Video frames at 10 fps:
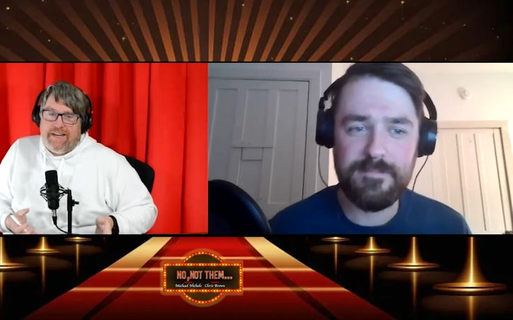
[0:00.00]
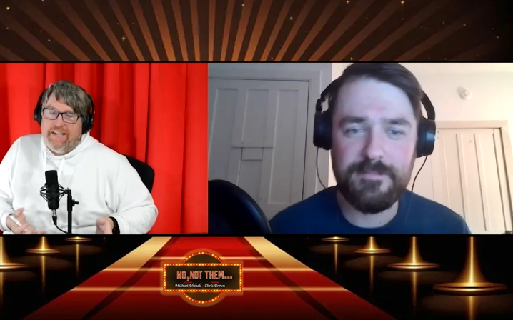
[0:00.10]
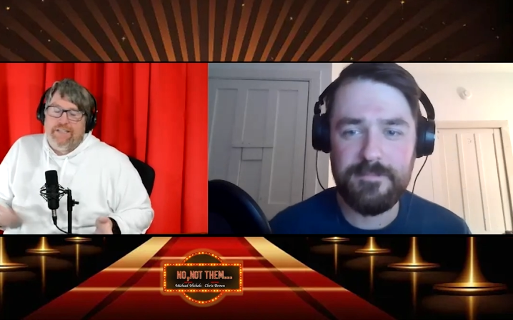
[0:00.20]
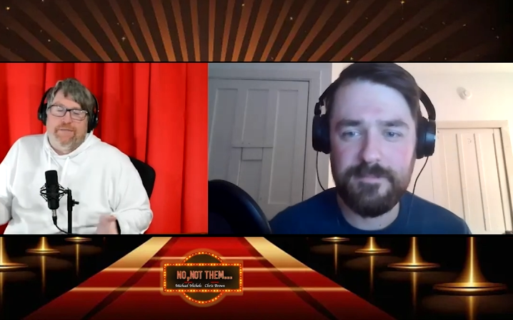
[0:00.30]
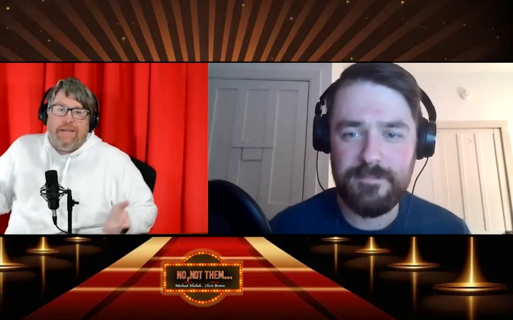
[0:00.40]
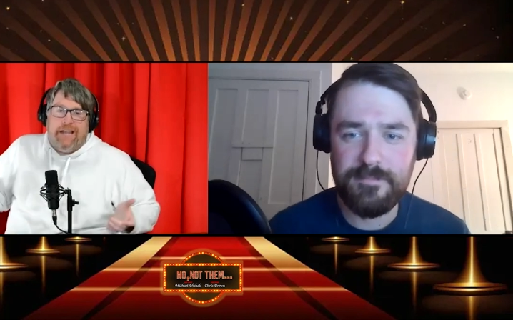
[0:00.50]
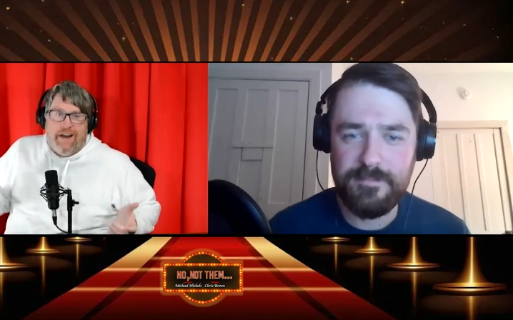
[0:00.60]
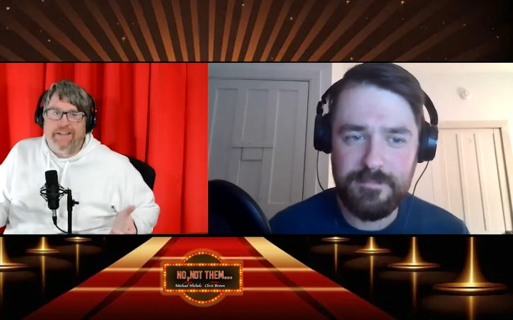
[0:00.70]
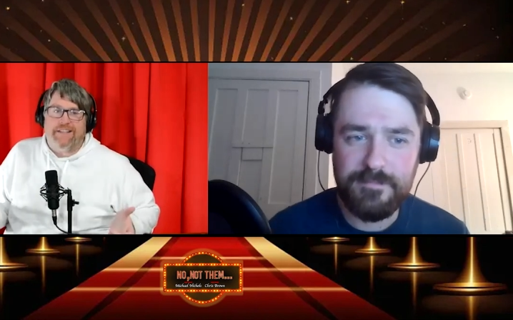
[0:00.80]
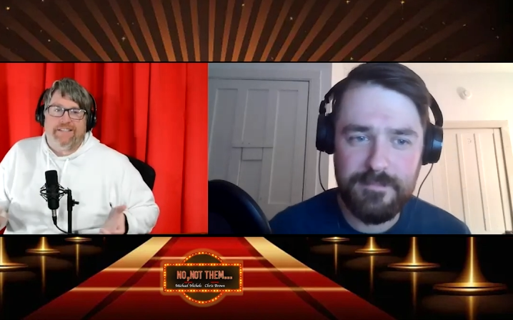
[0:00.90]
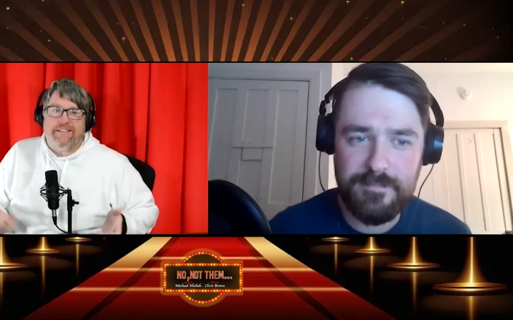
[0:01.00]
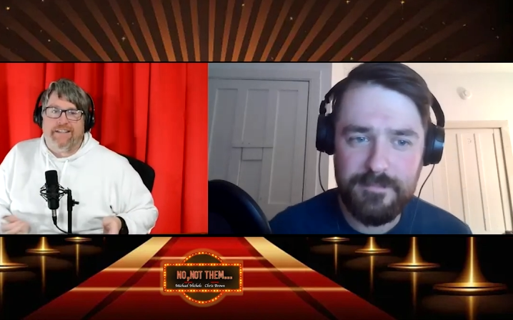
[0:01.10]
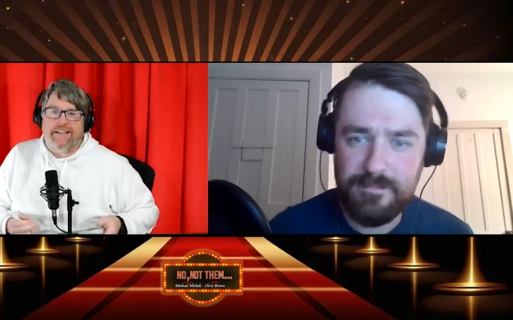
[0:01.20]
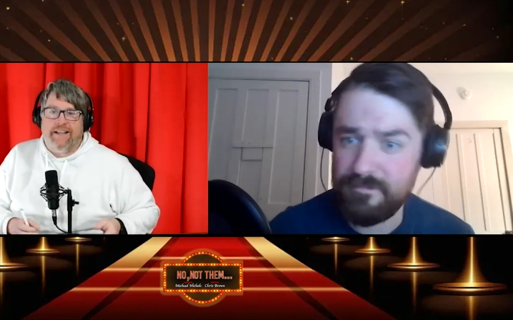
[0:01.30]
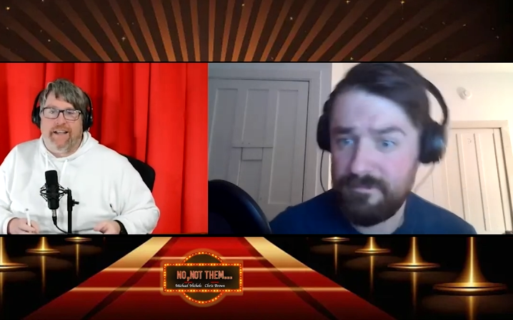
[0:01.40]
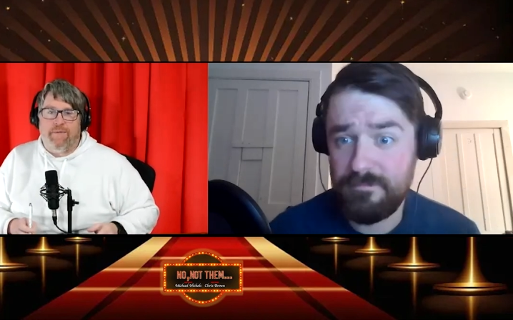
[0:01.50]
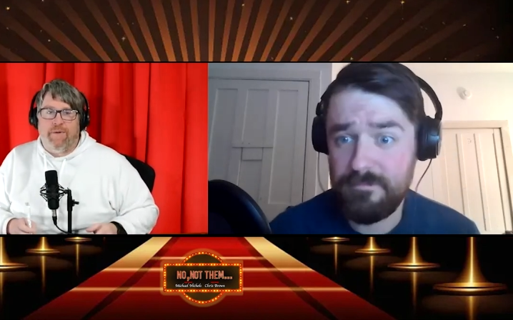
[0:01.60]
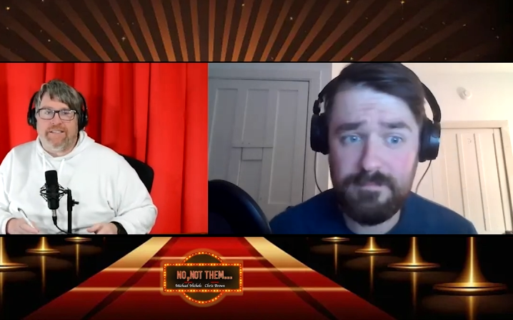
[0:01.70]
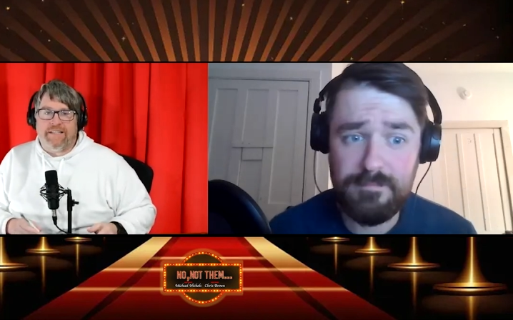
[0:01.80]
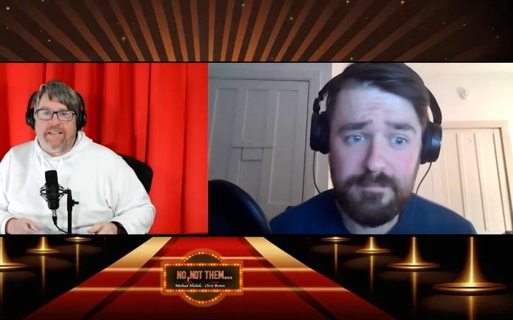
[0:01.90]
Speaker 1: And I'll just be honest, it, it
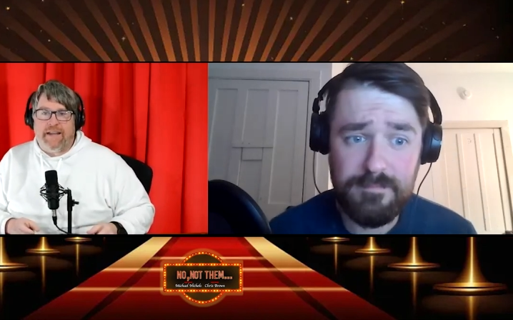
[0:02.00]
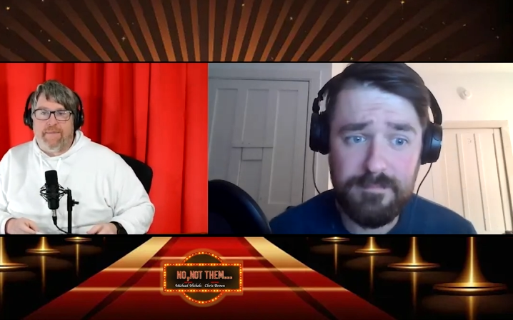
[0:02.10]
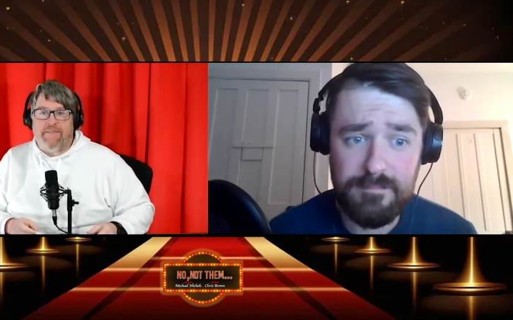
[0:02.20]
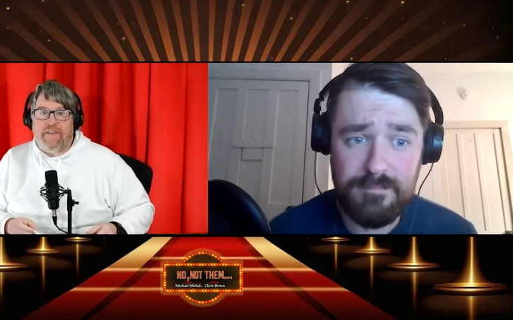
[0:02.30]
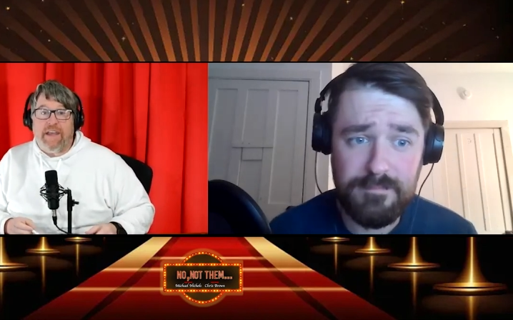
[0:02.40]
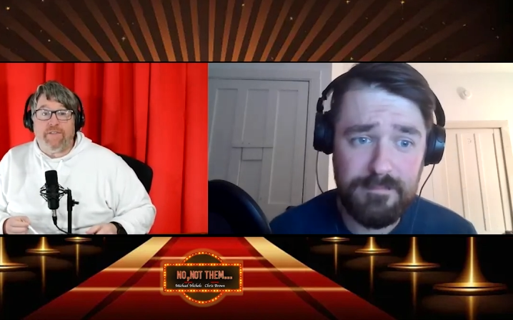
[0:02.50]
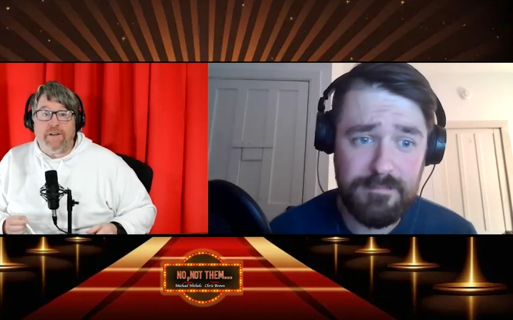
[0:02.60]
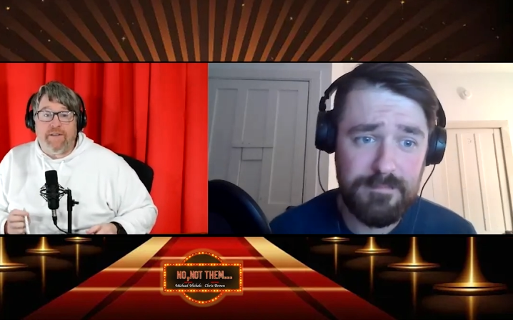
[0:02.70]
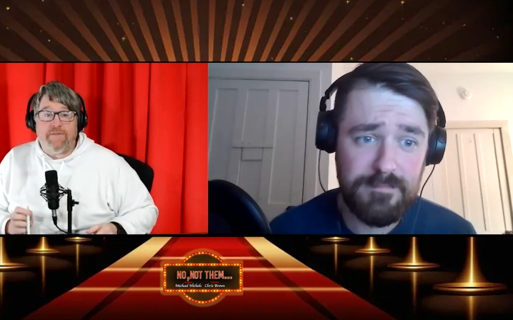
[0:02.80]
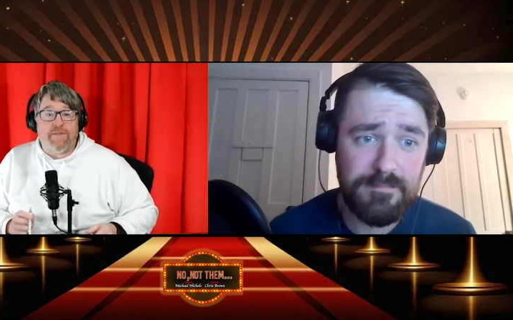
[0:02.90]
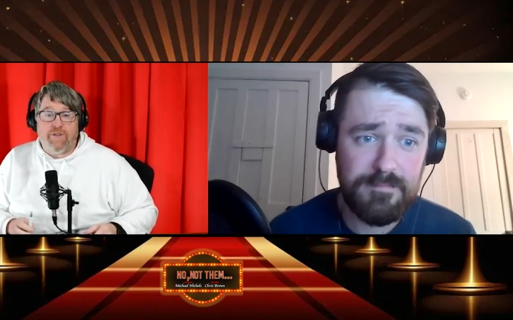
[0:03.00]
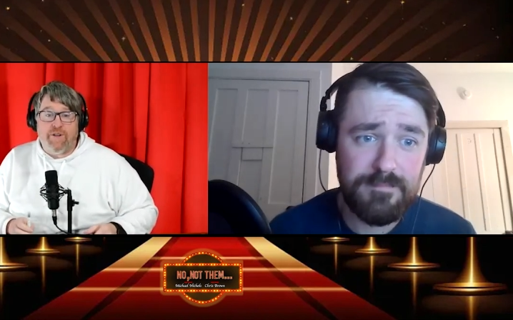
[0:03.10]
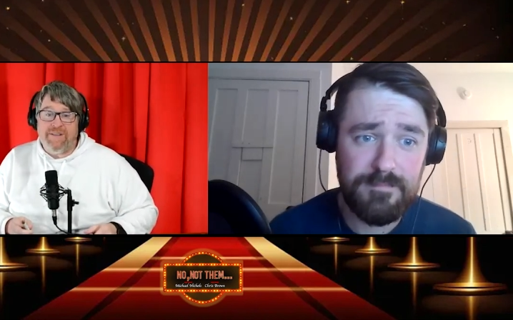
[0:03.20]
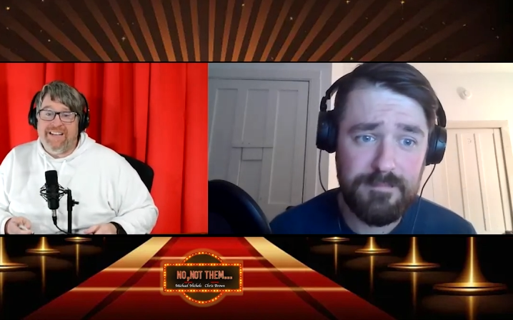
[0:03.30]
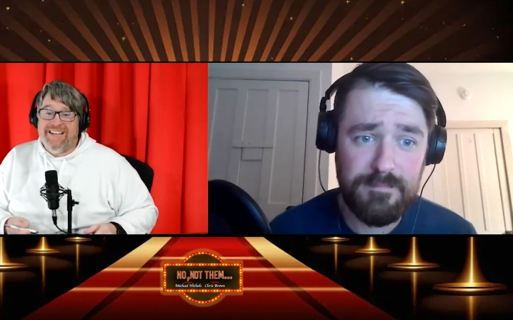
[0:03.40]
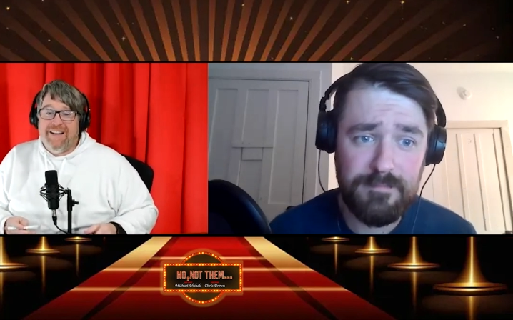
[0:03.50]
wasn't like my favorite of the group,